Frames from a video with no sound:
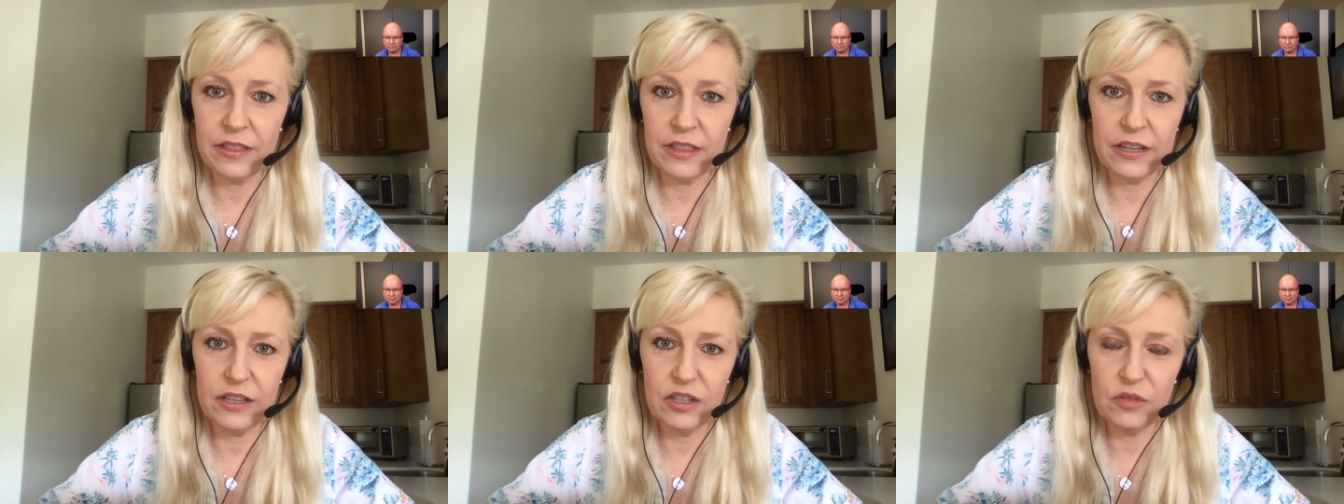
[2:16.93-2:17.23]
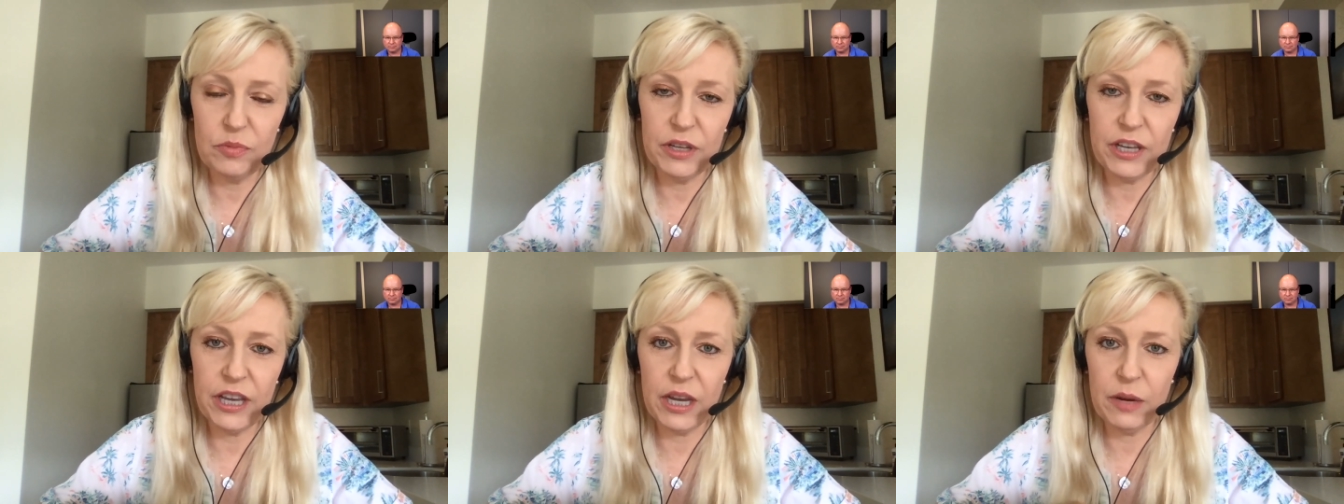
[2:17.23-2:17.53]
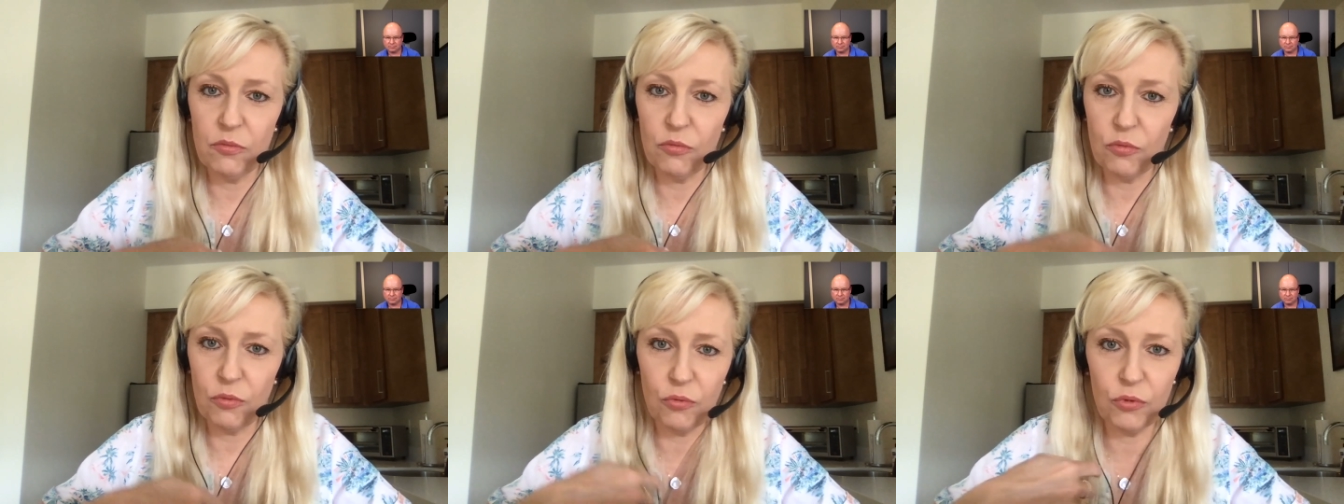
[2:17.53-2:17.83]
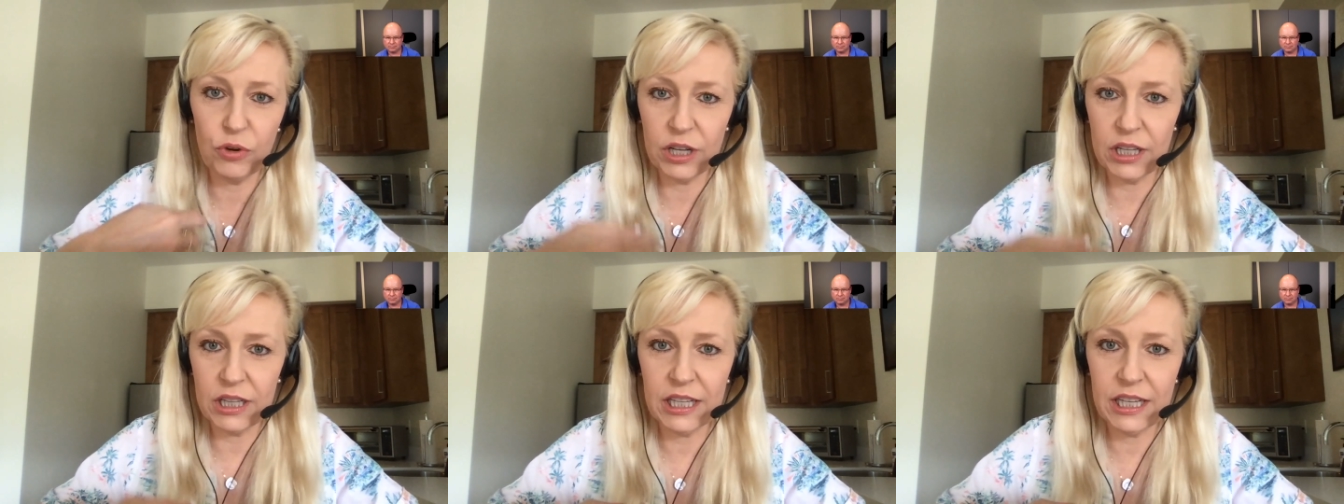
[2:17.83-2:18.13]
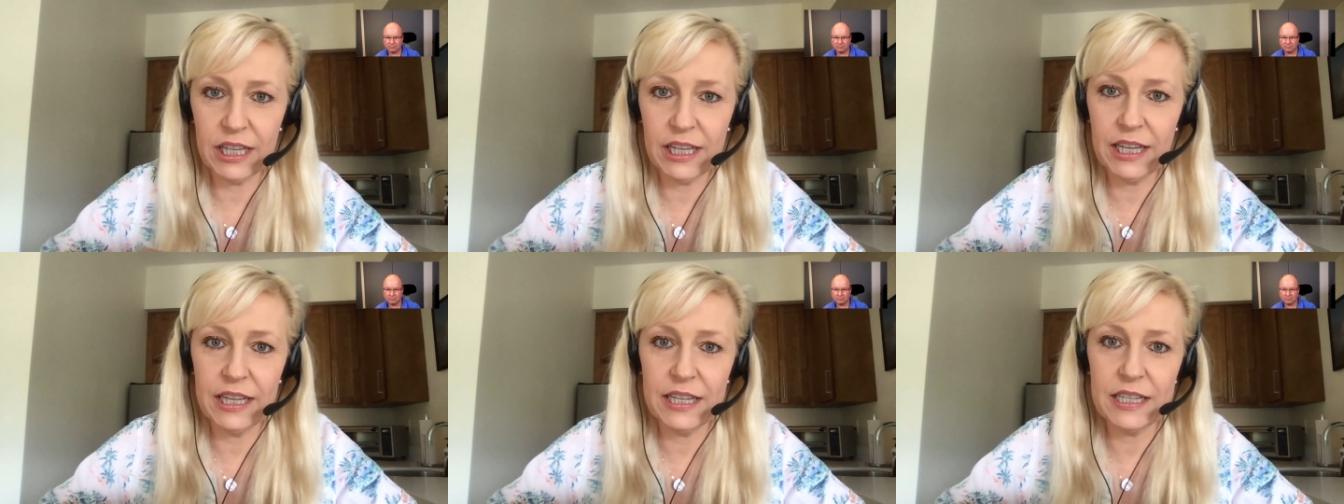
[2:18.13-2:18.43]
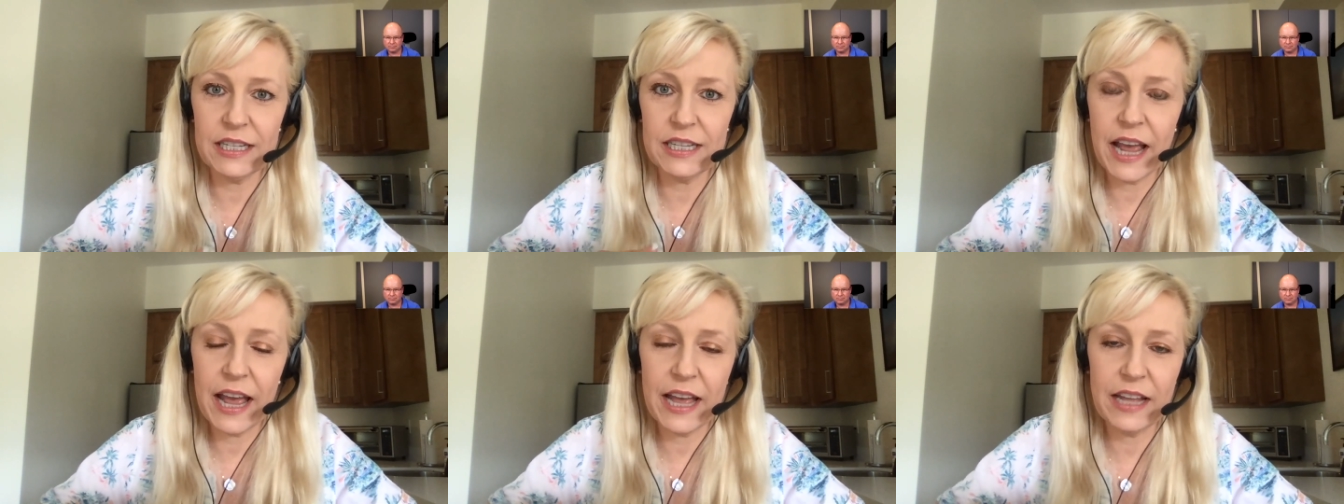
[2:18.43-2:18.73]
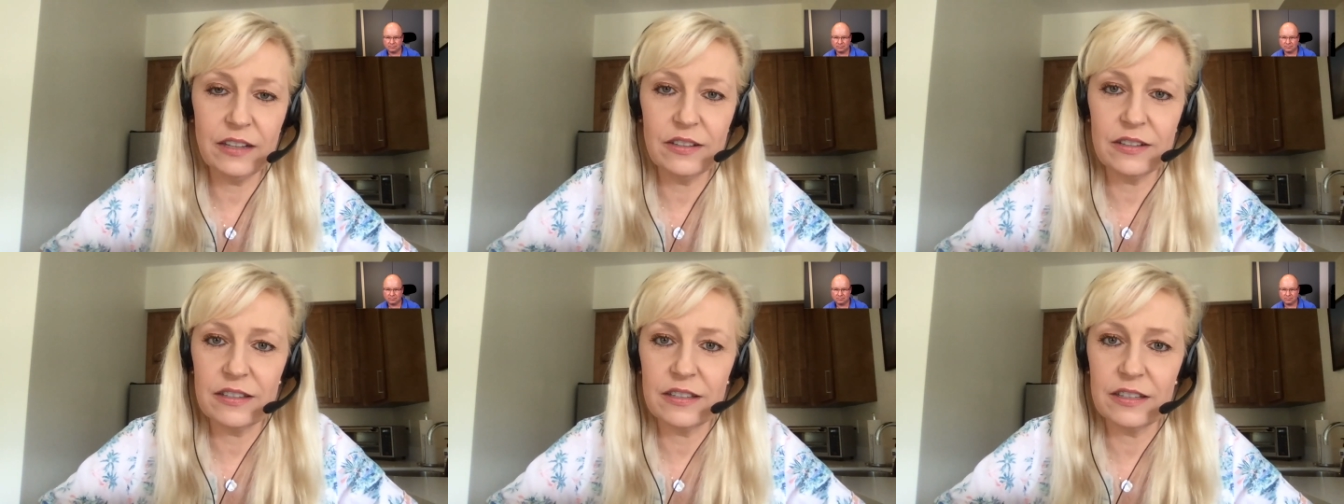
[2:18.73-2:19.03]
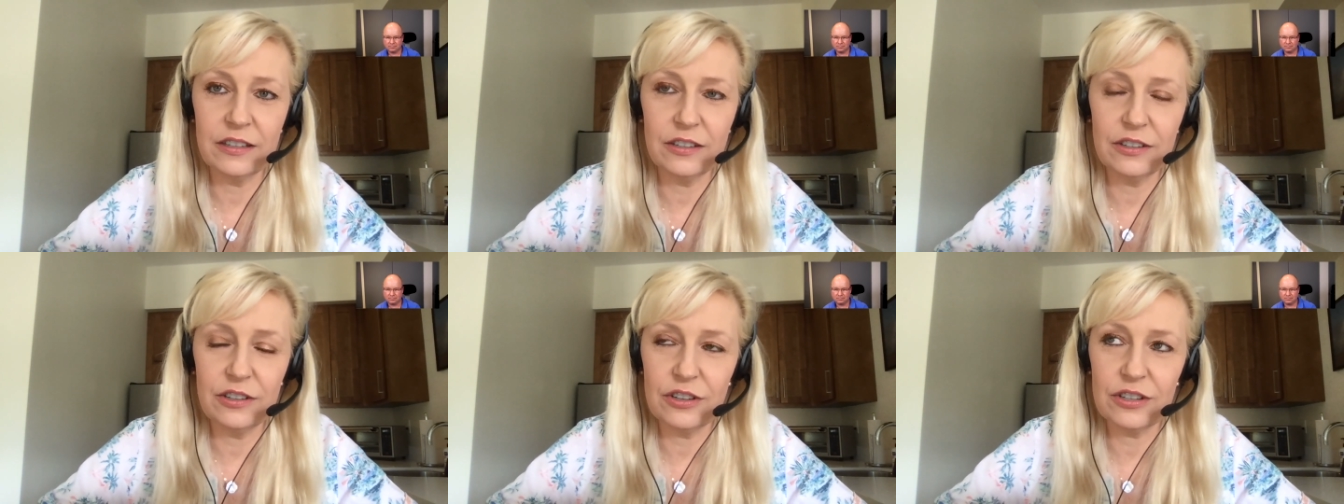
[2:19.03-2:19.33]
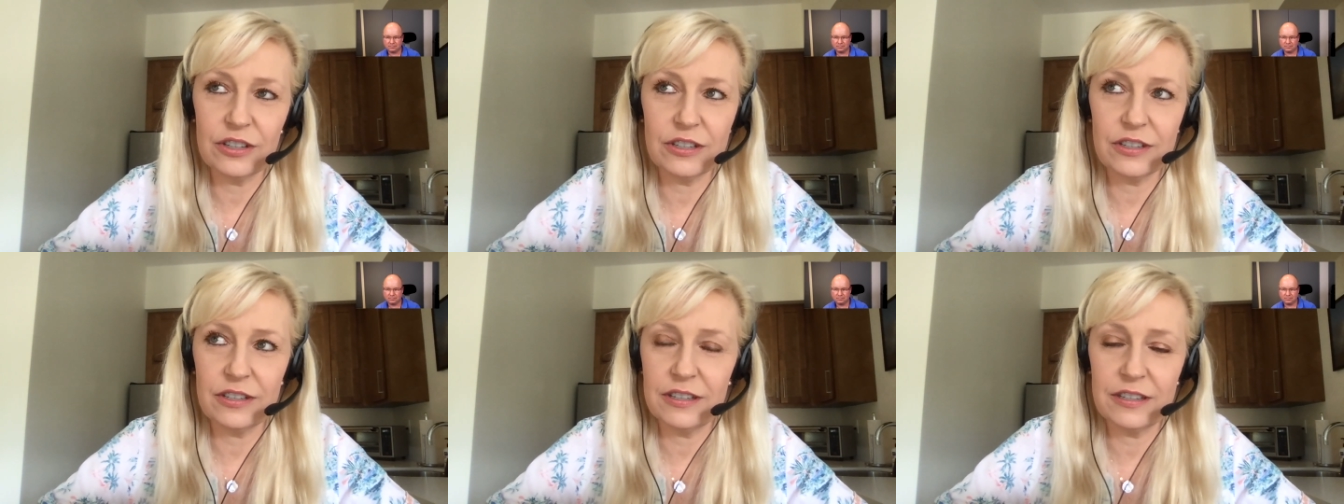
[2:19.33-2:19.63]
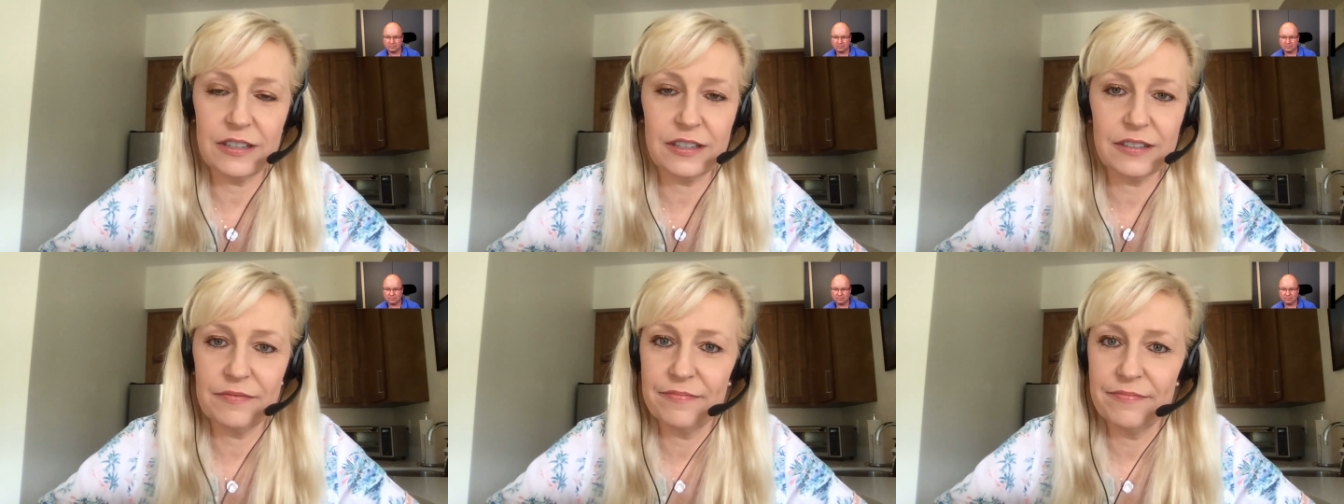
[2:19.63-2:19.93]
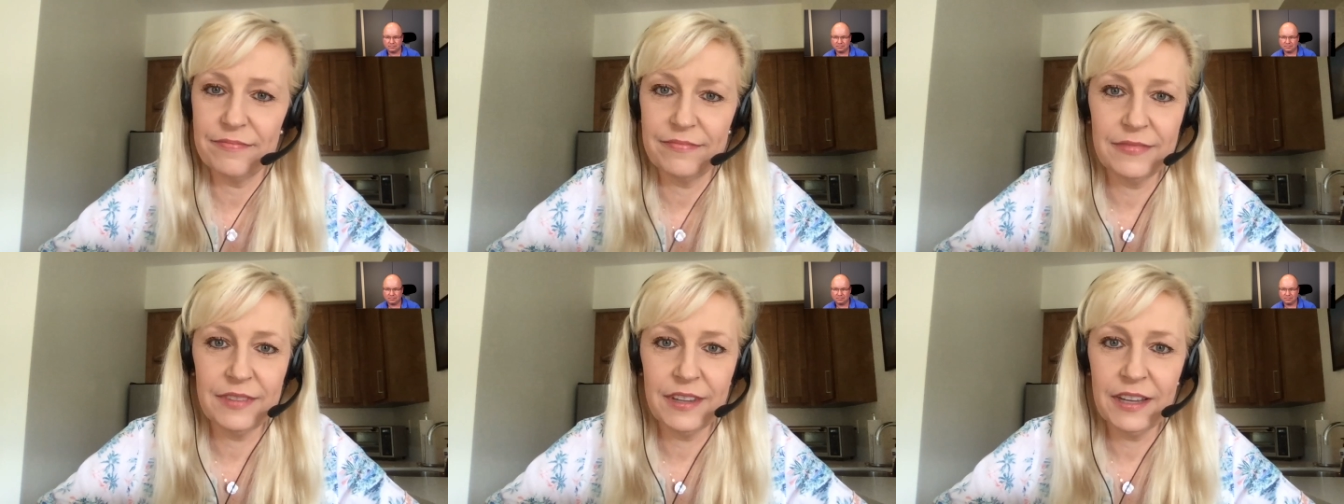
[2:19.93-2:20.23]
And things became really intense, and just,